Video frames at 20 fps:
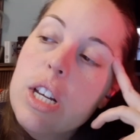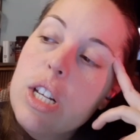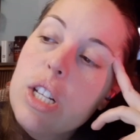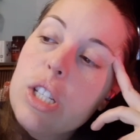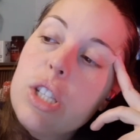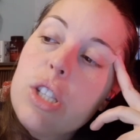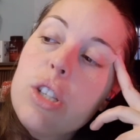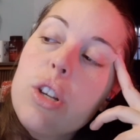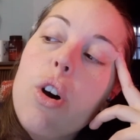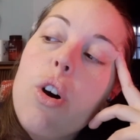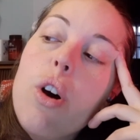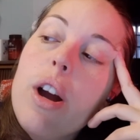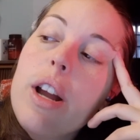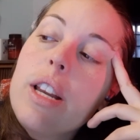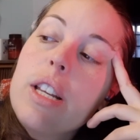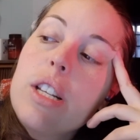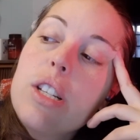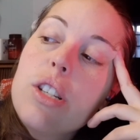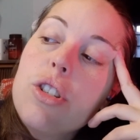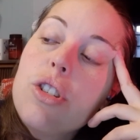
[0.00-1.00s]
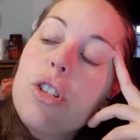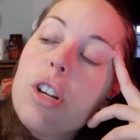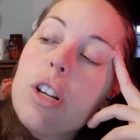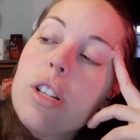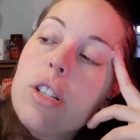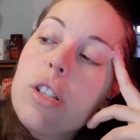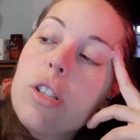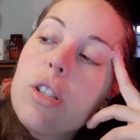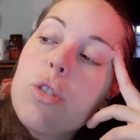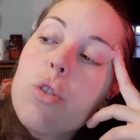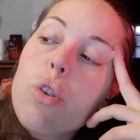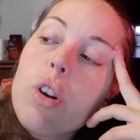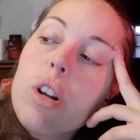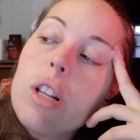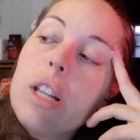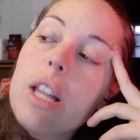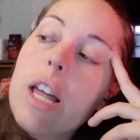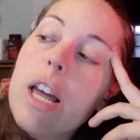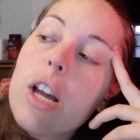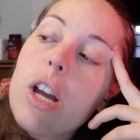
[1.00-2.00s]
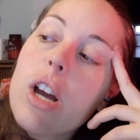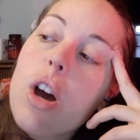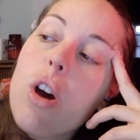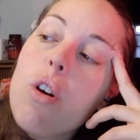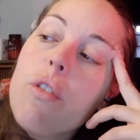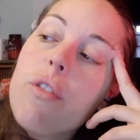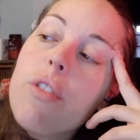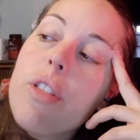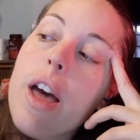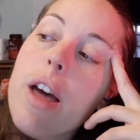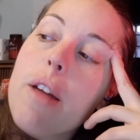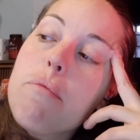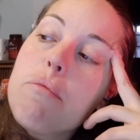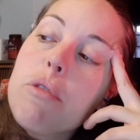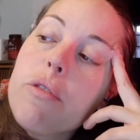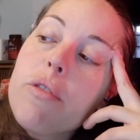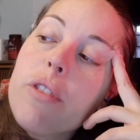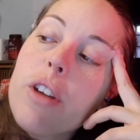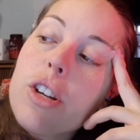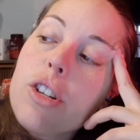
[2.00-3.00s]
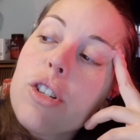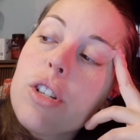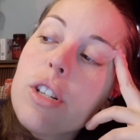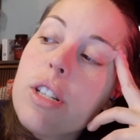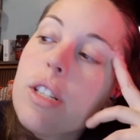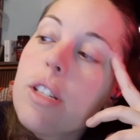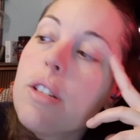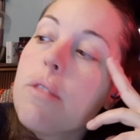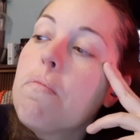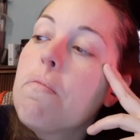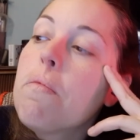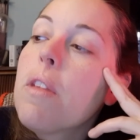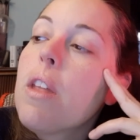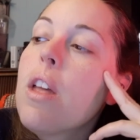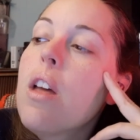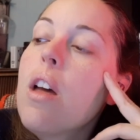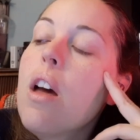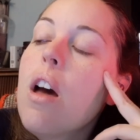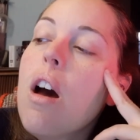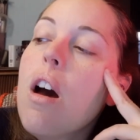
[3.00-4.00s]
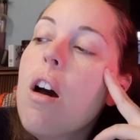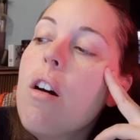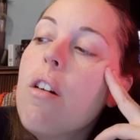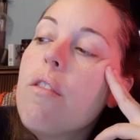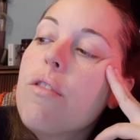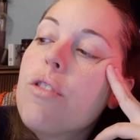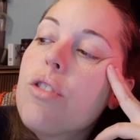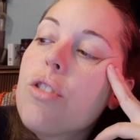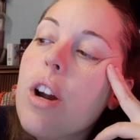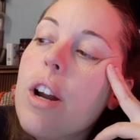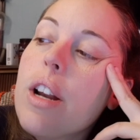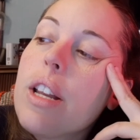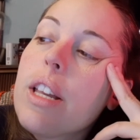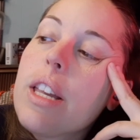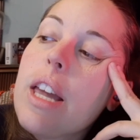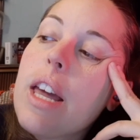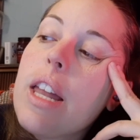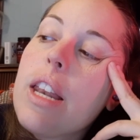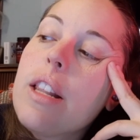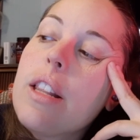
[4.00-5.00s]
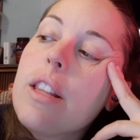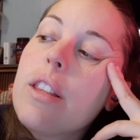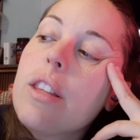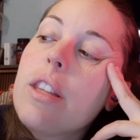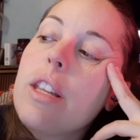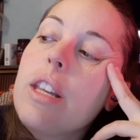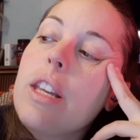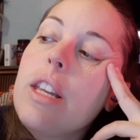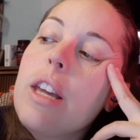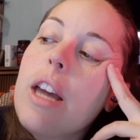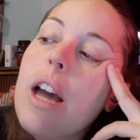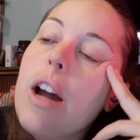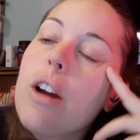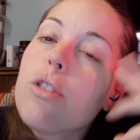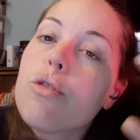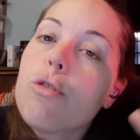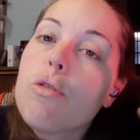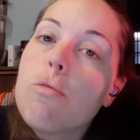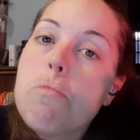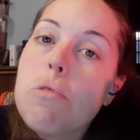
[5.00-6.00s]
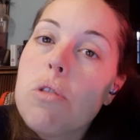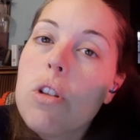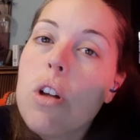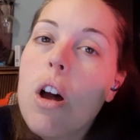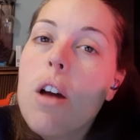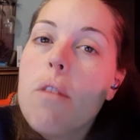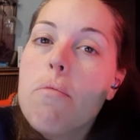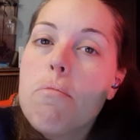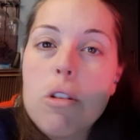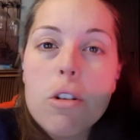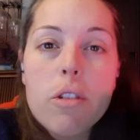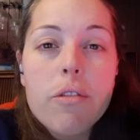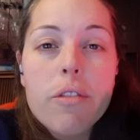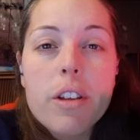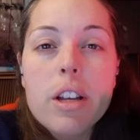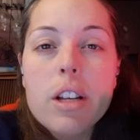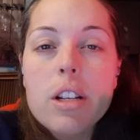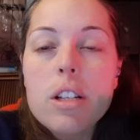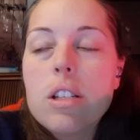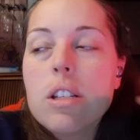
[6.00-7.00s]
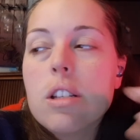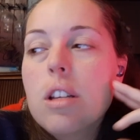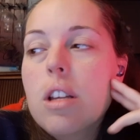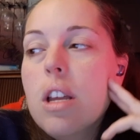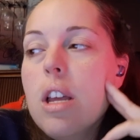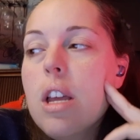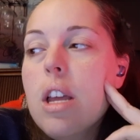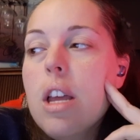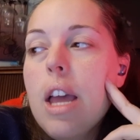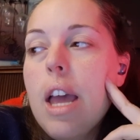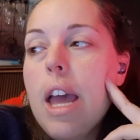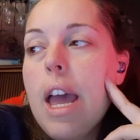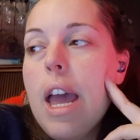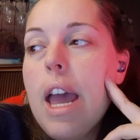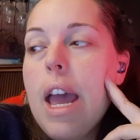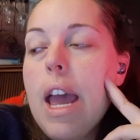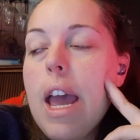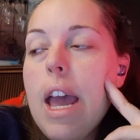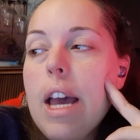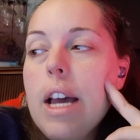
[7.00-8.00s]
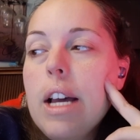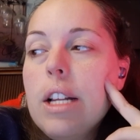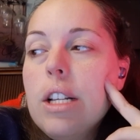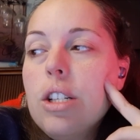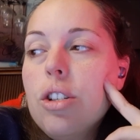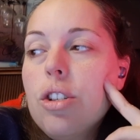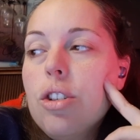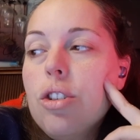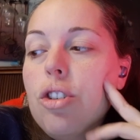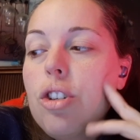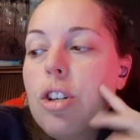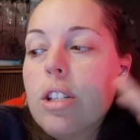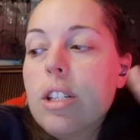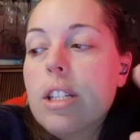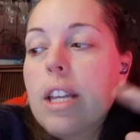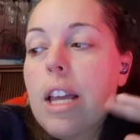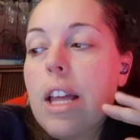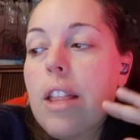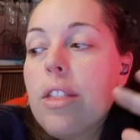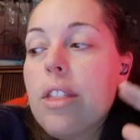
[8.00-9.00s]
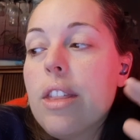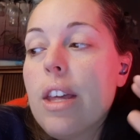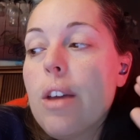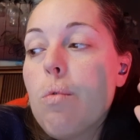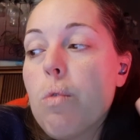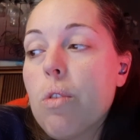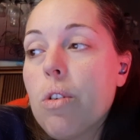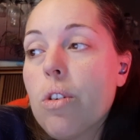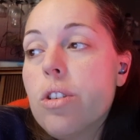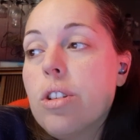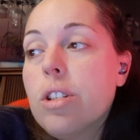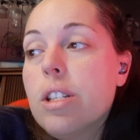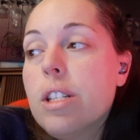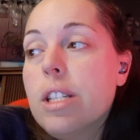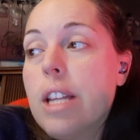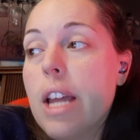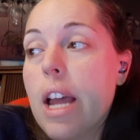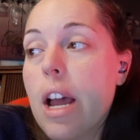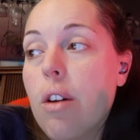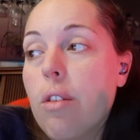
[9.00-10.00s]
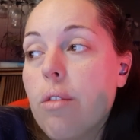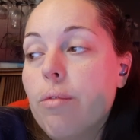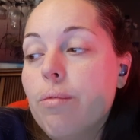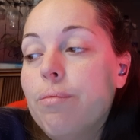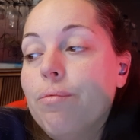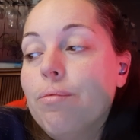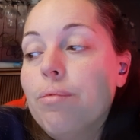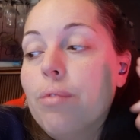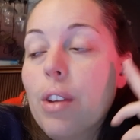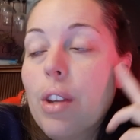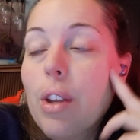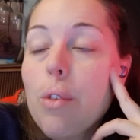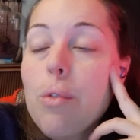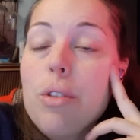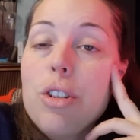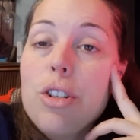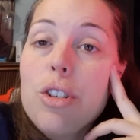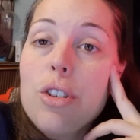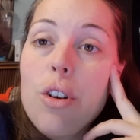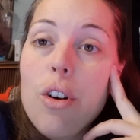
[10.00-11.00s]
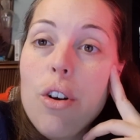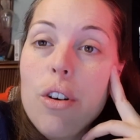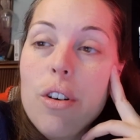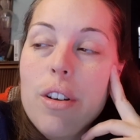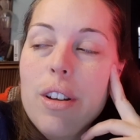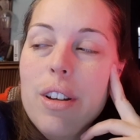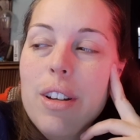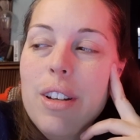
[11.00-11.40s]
So I need to just sort of let go of that perfectionism of trying to get the actual plot perfect and just get the words down, which is hard.